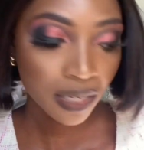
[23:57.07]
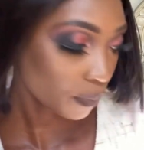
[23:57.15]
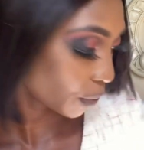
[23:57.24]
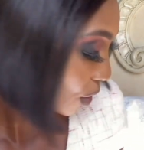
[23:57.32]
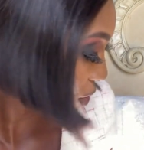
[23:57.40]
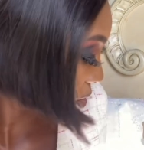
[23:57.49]

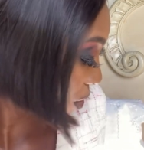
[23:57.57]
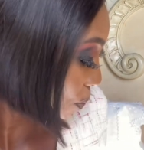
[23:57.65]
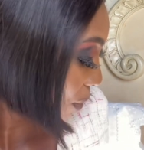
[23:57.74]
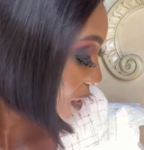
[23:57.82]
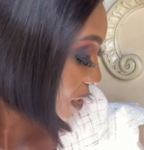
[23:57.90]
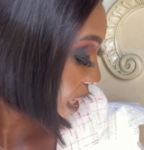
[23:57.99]
because I'm
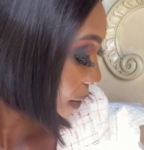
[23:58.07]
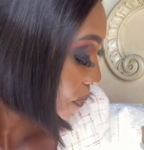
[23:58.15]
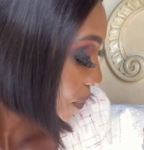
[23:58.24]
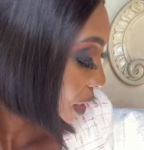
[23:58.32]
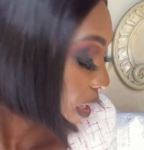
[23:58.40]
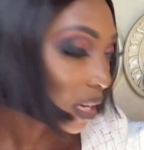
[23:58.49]
facing
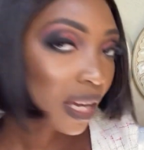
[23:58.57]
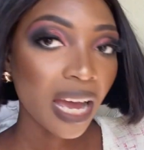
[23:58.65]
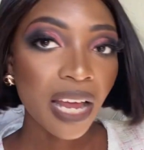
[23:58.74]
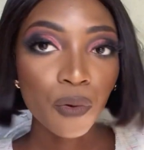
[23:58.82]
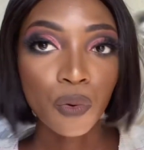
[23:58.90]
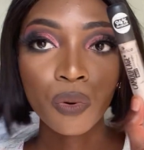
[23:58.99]

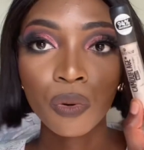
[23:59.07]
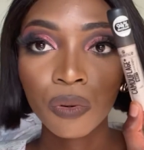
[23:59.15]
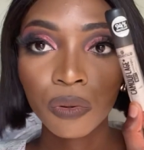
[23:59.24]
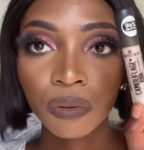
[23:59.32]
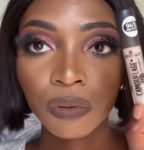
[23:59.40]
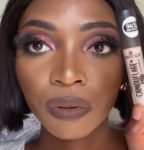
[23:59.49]
galo,
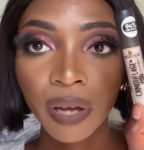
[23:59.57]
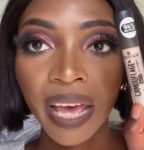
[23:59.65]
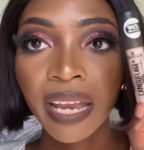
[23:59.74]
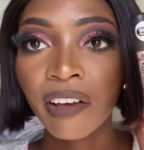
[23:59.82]
and I